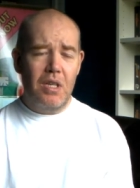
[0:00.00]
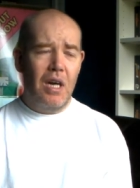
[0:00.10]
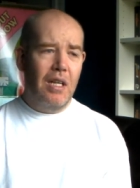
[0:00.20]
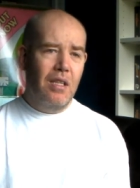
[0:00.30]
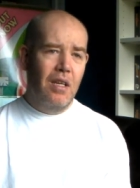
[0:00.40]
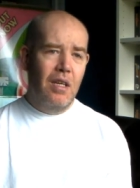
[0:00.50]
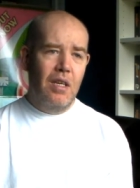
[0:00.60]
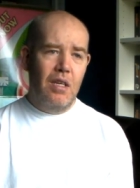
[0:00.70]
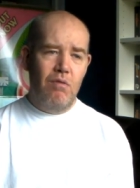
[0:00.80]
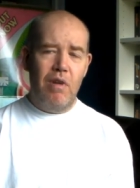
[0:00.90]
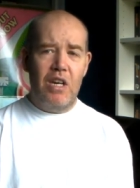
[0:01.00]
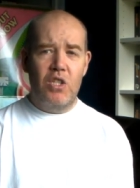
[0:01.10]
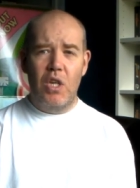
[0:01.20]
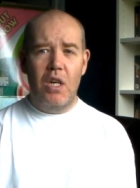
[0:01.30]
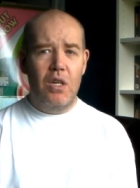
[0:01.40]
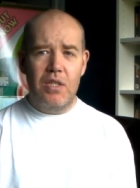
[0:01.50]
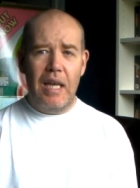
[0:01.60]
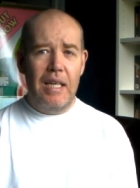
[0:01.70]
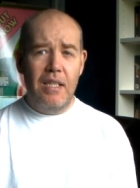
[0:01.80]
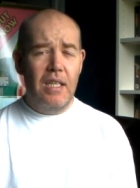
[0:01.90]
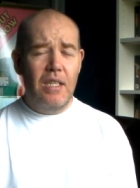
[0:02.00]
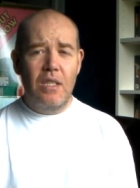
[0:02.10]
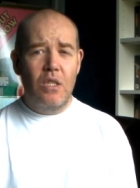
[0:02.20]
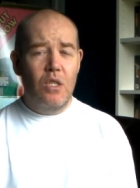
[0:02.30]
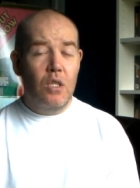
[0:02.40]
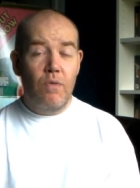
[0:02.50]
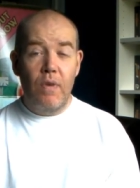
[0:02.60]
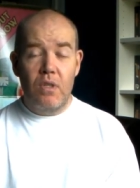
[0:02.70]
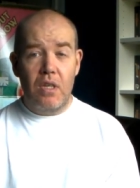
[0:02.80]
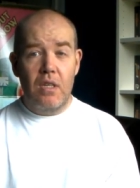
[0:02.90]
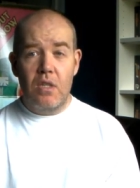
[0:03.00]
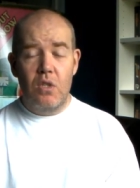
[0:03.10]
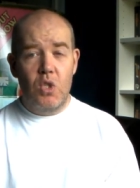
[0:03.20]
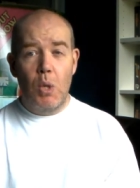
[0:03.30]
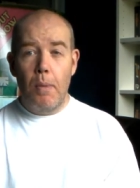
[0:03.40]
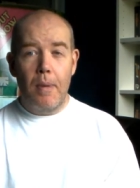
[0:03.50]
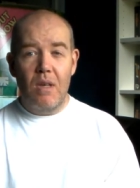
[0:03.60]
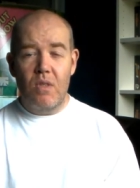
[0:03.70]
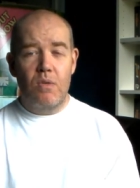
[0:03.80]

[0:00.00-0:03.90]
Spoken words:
I can't rationalise that. It just feels like it's consuming me, as